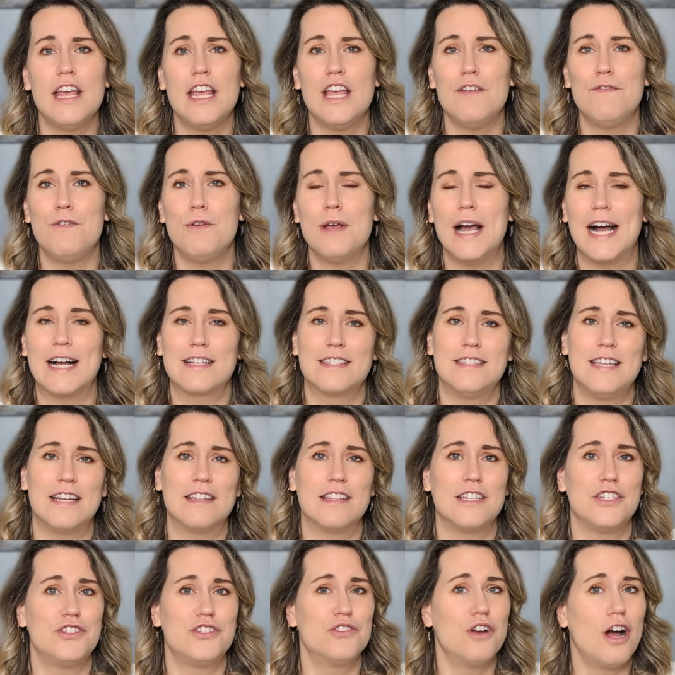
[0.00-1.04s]
if you
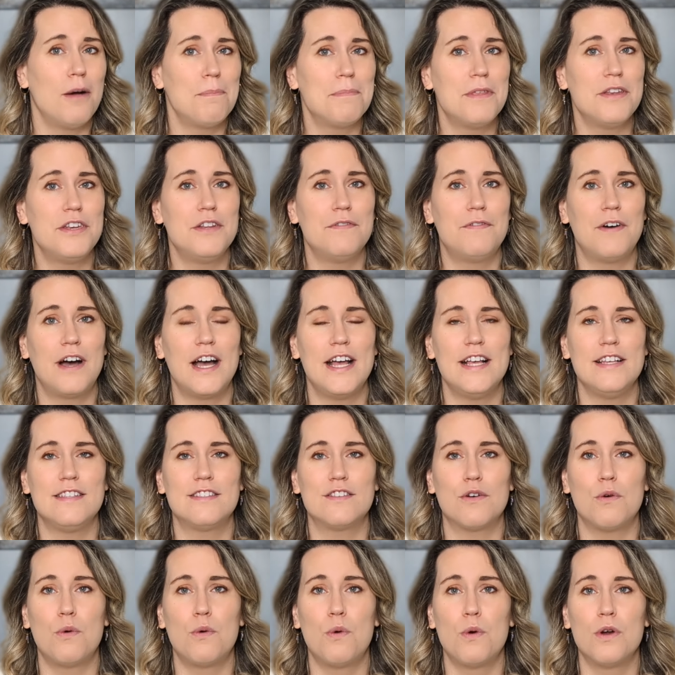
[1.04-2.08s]
accidentally drop the
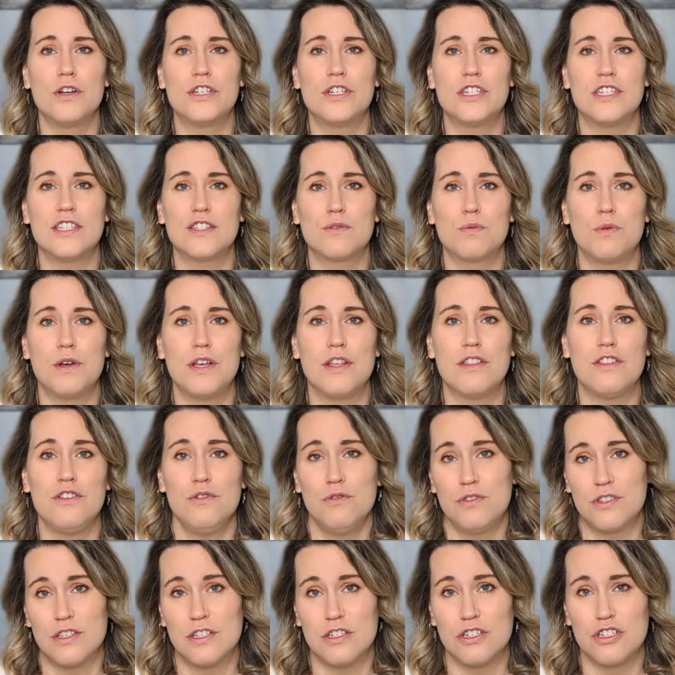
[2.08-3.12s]
device or just with
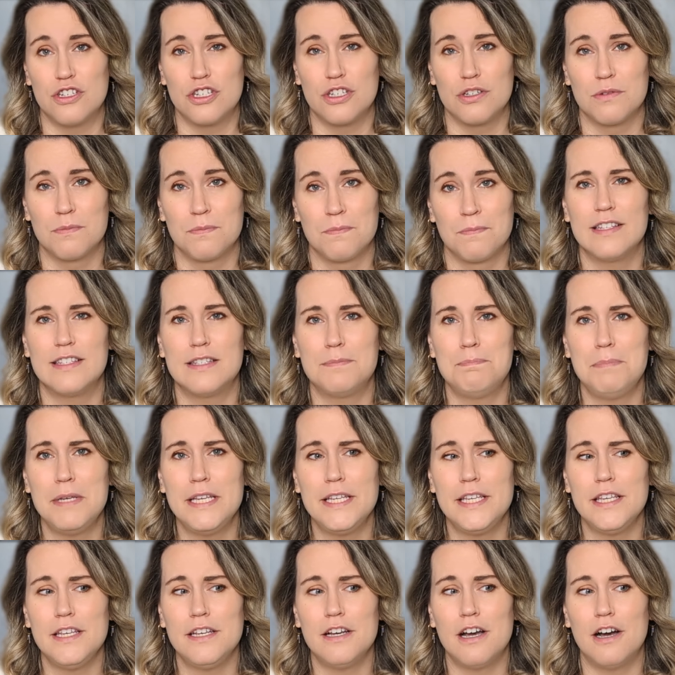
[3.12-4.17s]
usage.
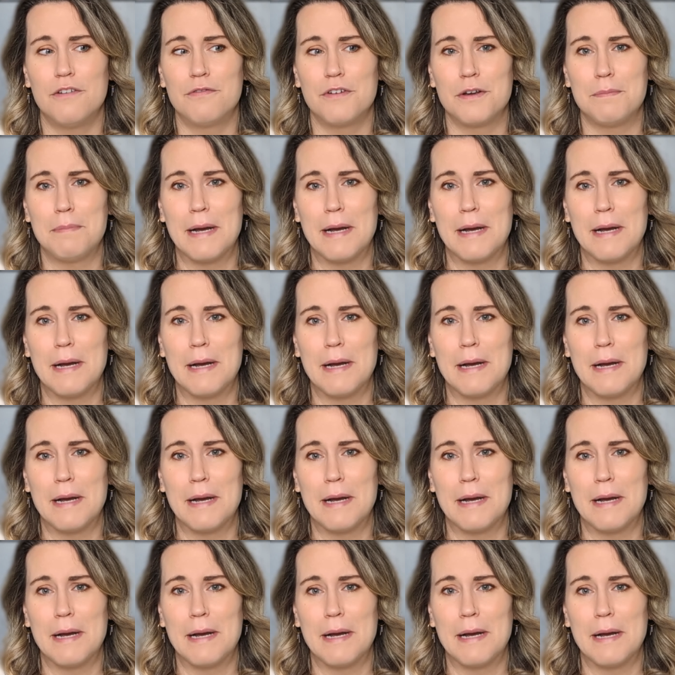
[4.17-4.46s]
Speaking of